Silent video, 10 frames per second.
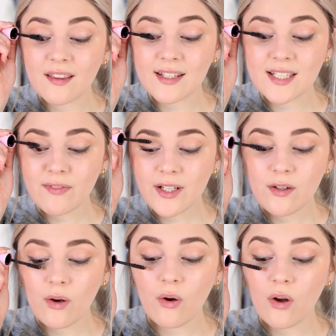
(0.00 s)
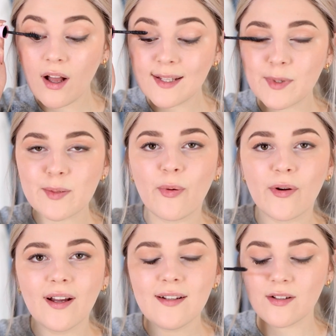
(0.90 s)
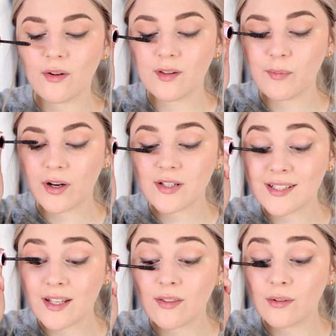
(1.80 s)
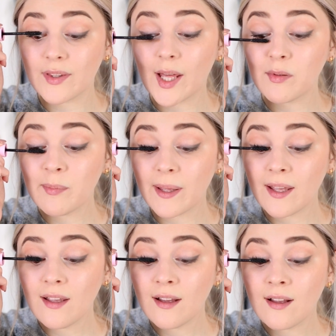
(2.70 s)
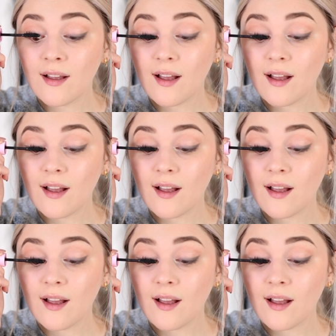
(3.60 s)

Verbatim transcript: There's definitely not as much product on the brush as I thought there would be.